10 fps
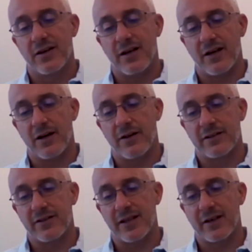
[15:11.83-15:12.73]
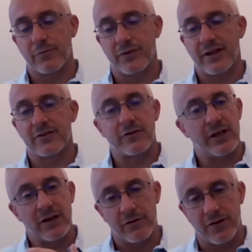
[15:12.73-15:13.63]
that's taking place, the
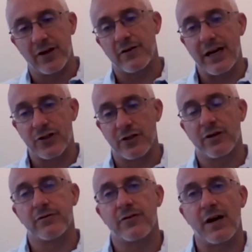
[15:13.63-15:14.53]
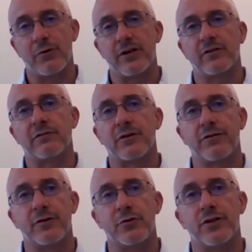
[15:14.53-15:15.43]
reconfiguration of how we deliver
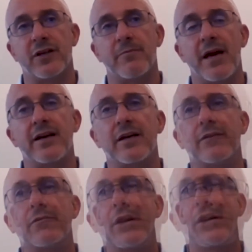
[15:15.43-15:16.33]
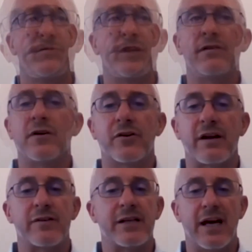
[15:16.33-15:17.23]
food and amenities. We
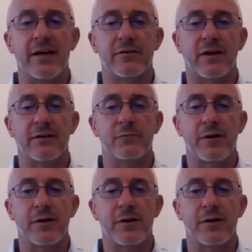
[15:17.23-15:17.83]
learn every day, right?